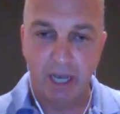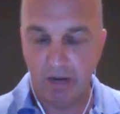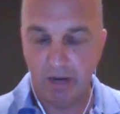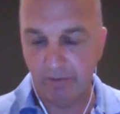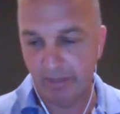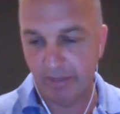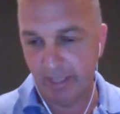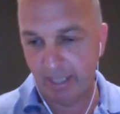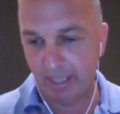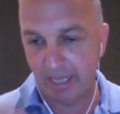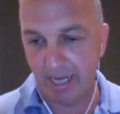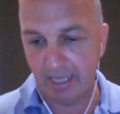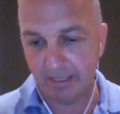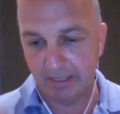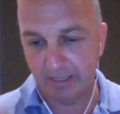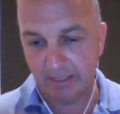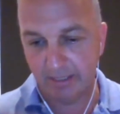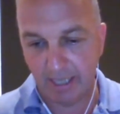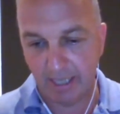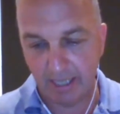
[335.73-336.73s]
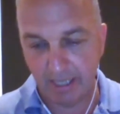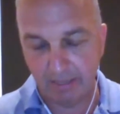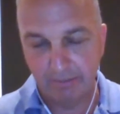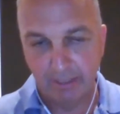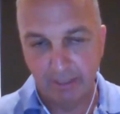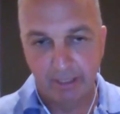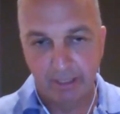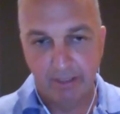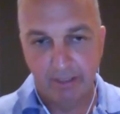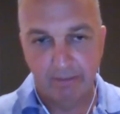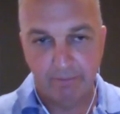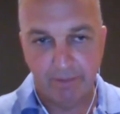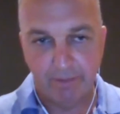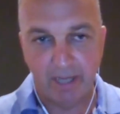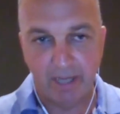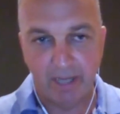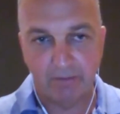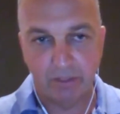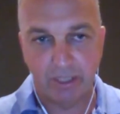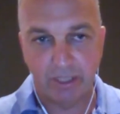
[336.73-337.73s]
over the last 5
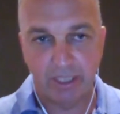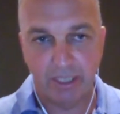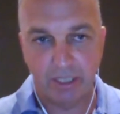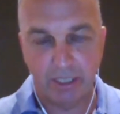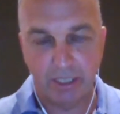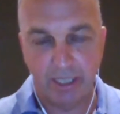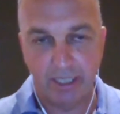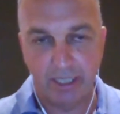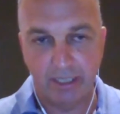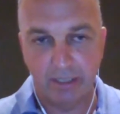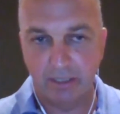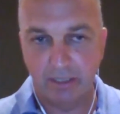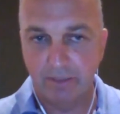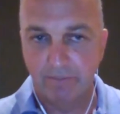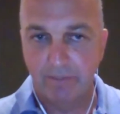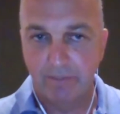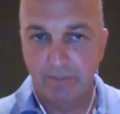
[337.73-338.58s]
or 6 years.